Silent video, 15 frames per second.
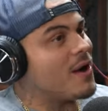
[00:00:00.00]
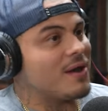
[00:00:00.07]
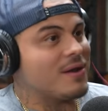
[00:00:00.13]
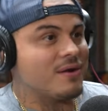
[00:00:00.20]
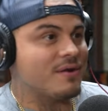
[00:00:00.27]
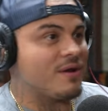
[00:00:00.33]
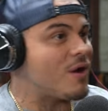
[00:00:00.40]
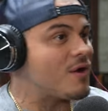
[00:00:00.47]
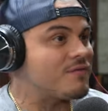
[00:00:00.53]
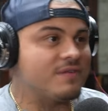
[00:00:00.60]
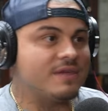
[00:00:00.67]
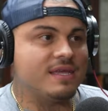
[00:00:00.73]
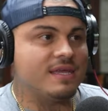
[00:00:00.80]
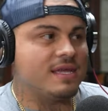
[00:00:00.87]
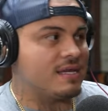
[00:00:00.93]
hauler
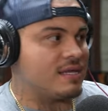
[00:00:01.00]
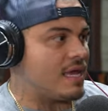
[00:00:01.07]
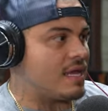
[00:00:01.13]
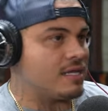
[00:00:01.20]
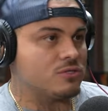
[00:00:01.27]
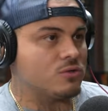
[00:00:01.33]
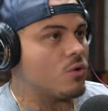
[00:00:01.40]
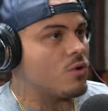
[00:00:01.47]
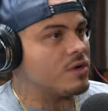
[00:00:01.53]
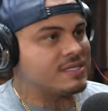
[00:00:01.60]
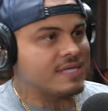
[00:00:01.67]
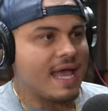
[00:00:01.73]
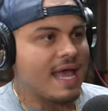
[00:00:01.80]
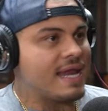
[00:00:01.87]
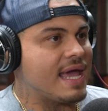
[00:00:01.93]
RV, and getting
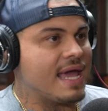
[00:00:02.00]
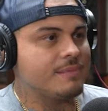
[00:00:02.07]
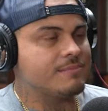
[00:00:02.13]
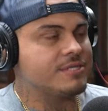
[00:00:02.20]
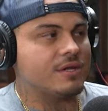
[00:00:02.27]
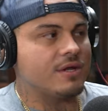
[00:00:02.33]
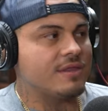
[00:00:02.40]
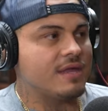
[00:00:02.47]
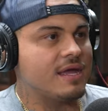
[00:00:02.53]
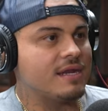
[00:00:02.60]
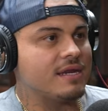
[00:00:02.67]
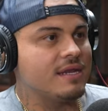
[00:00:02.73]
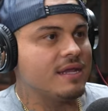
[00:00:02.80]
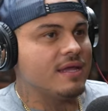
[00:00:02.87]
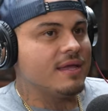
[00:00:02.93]
toys, Can-Ams, and all that. And